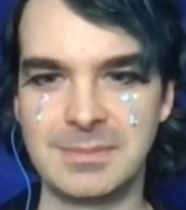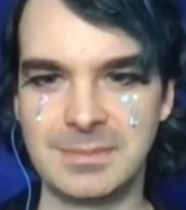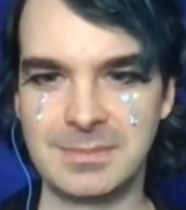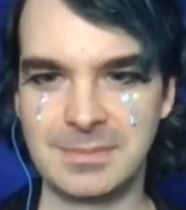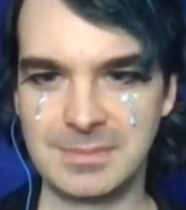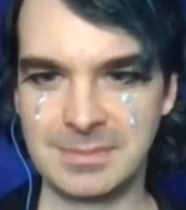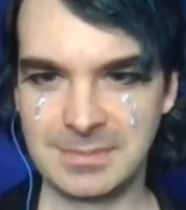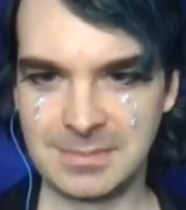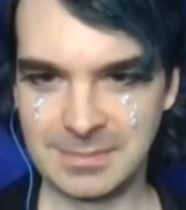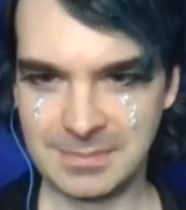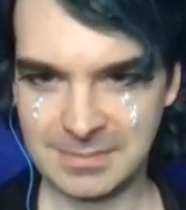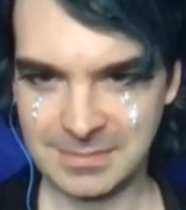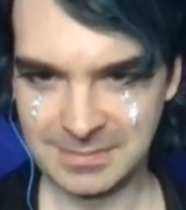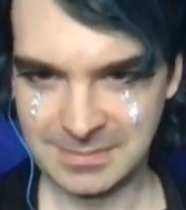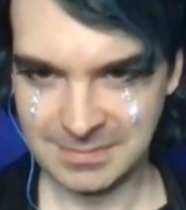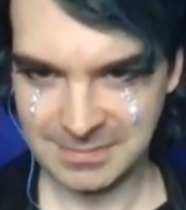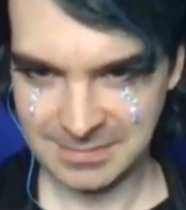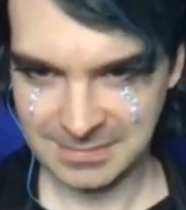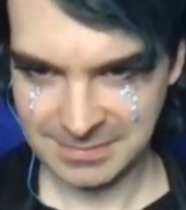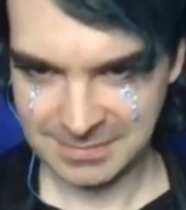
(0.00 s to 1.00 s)

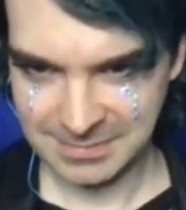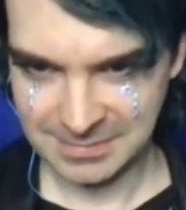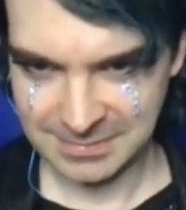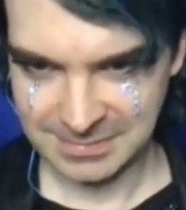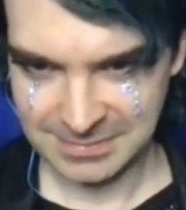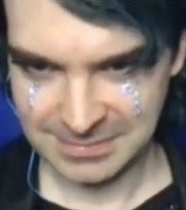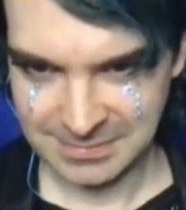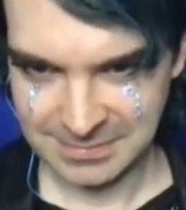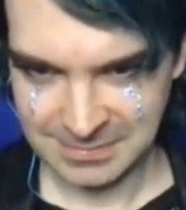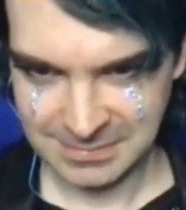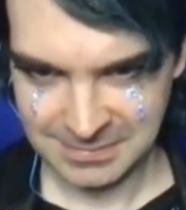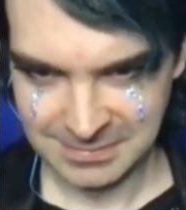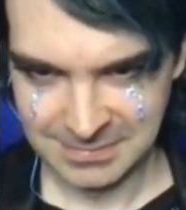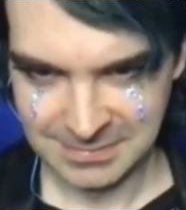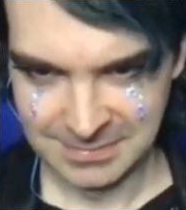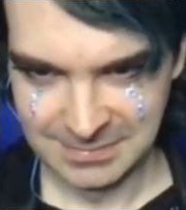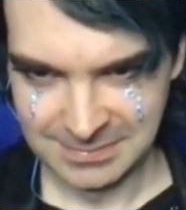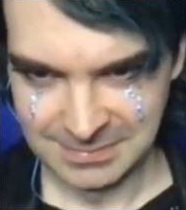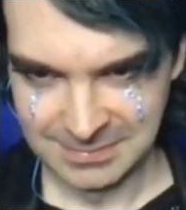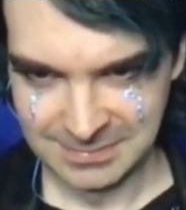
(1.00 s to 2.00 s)

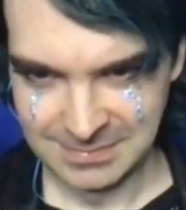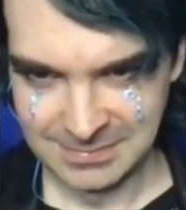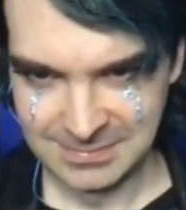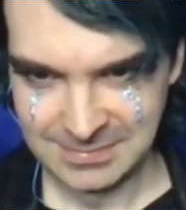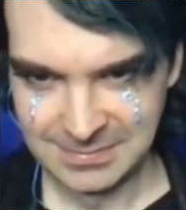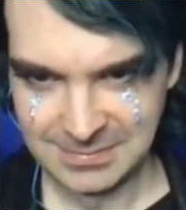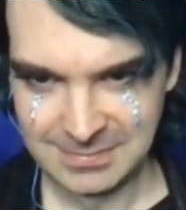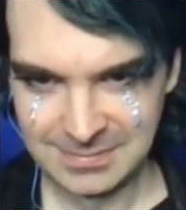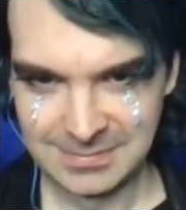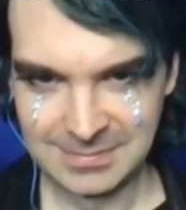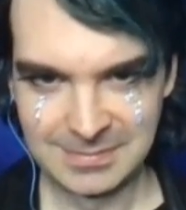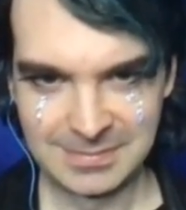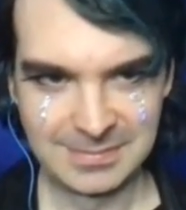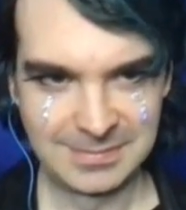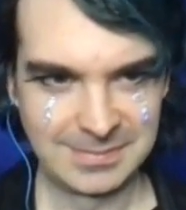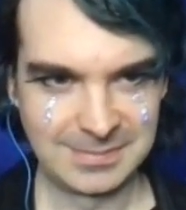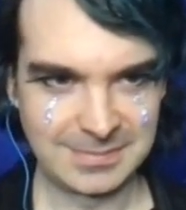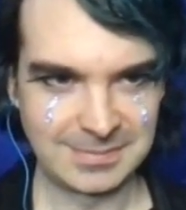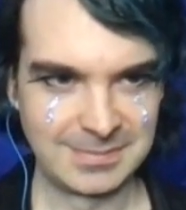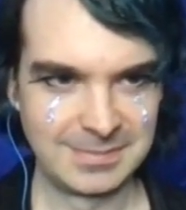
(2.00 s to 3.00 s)

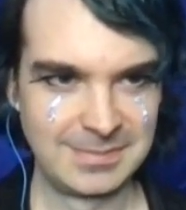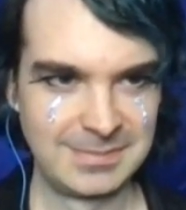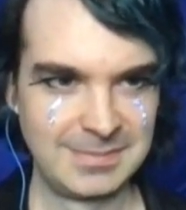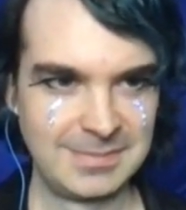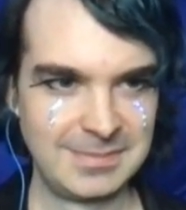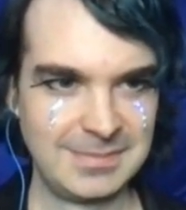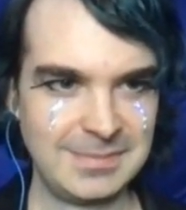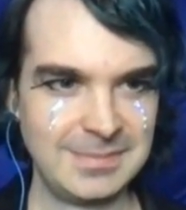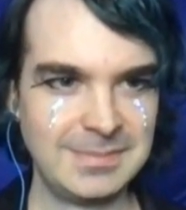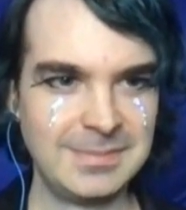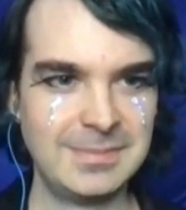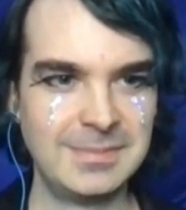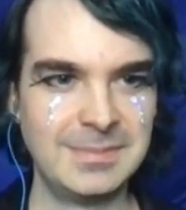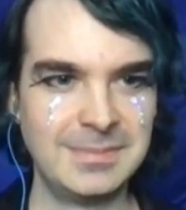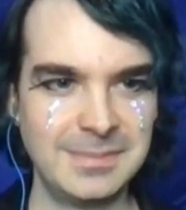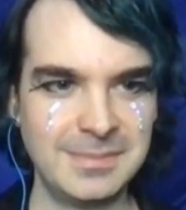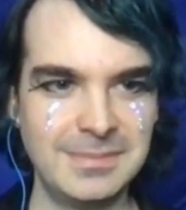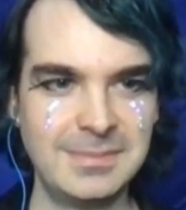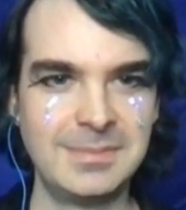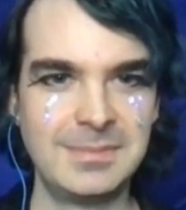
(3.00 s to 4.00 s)

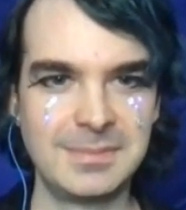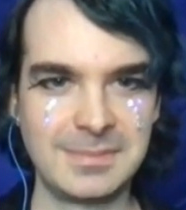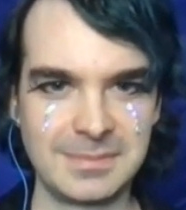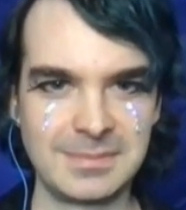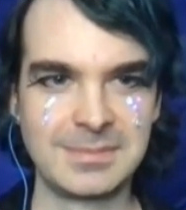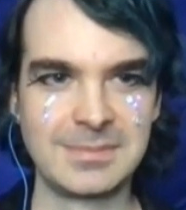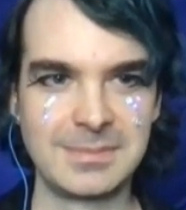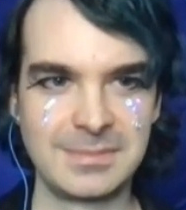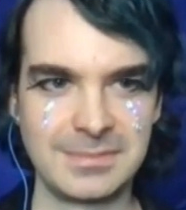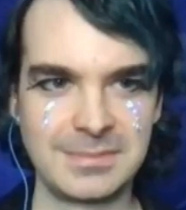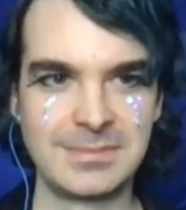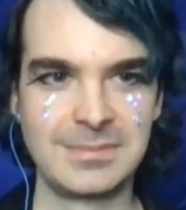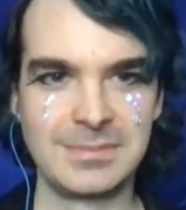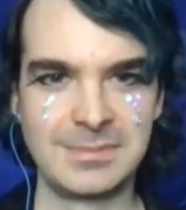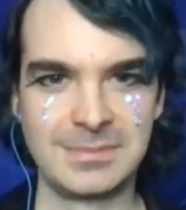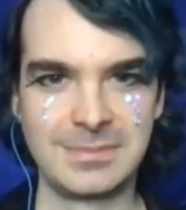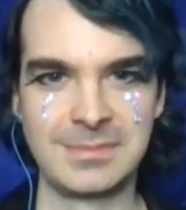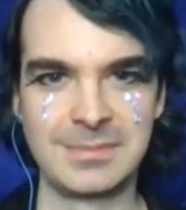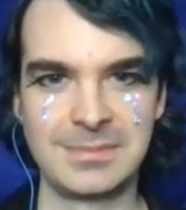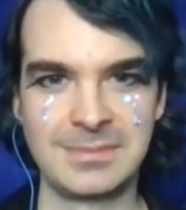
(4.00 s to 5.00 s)

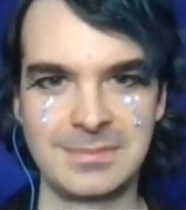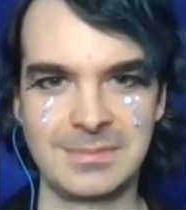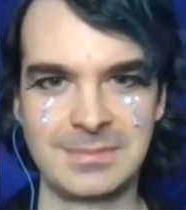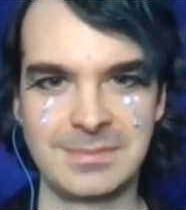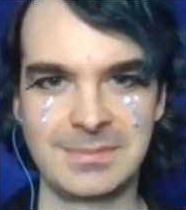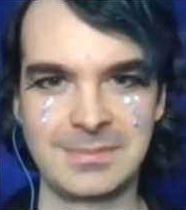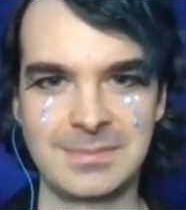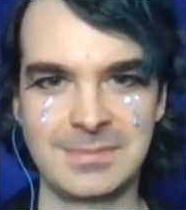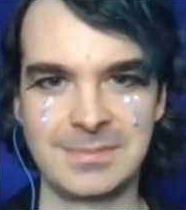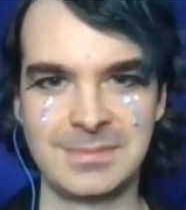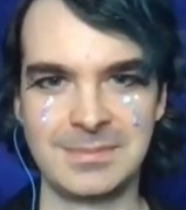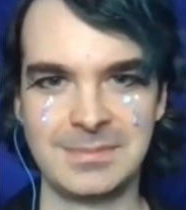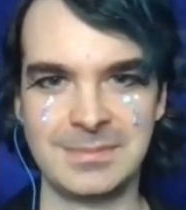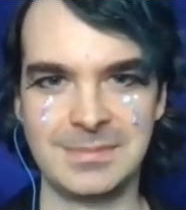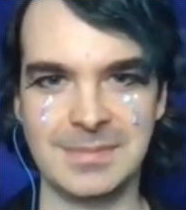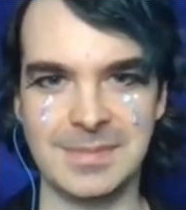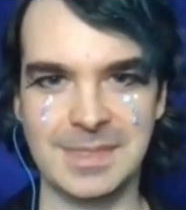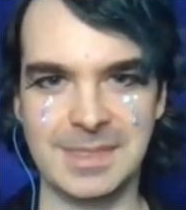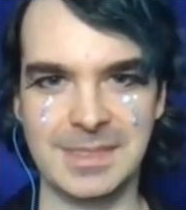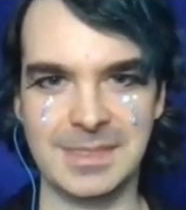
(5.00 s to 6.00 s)

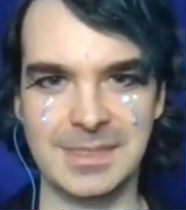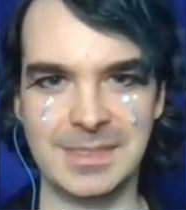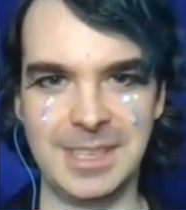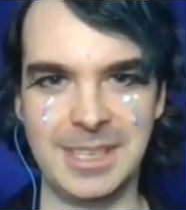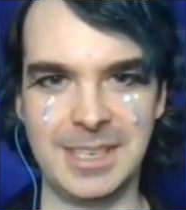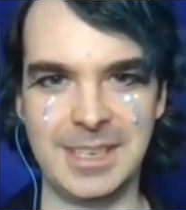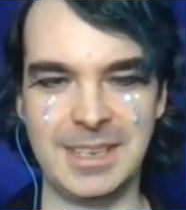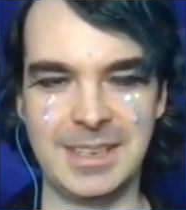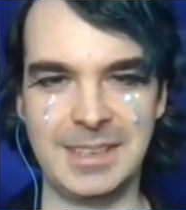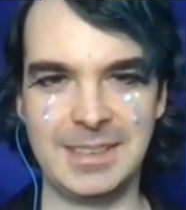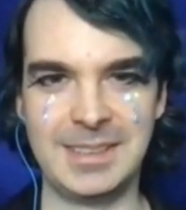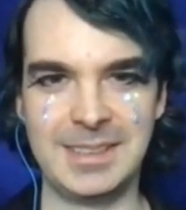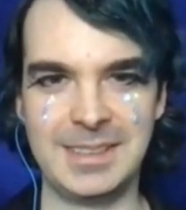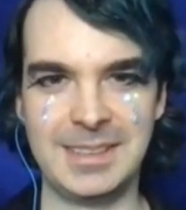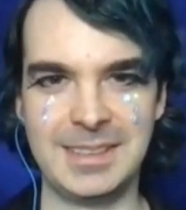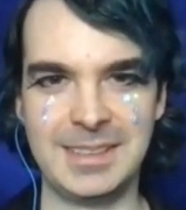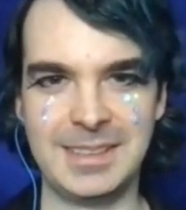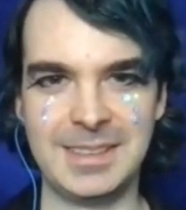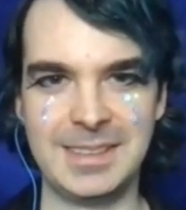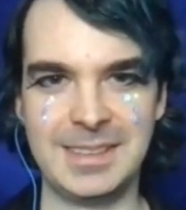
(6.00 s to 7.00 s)

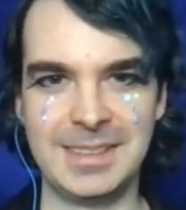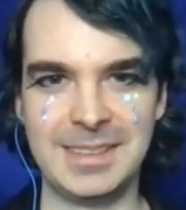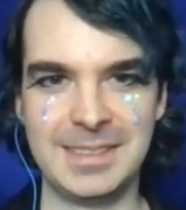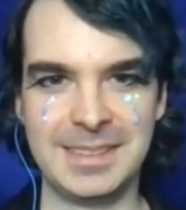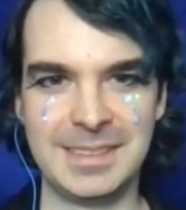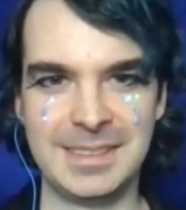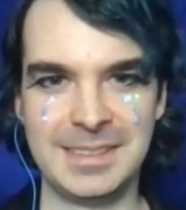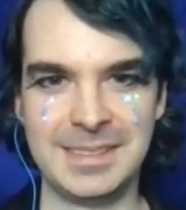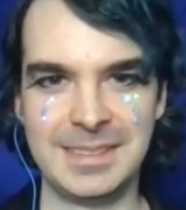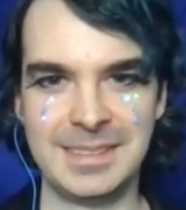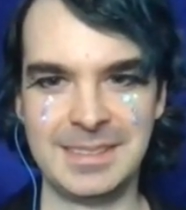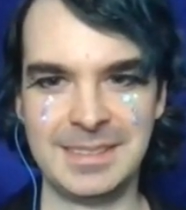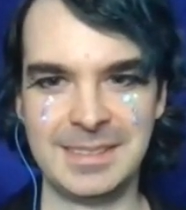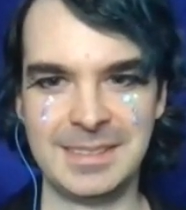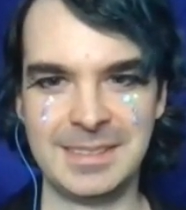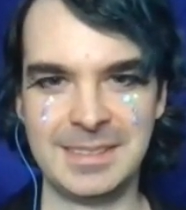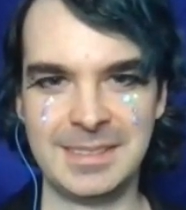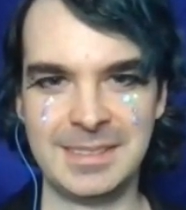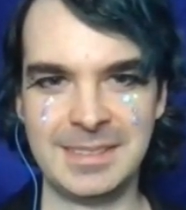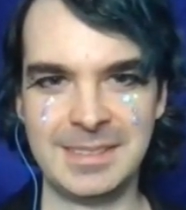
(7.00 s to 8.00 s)
(not speaking)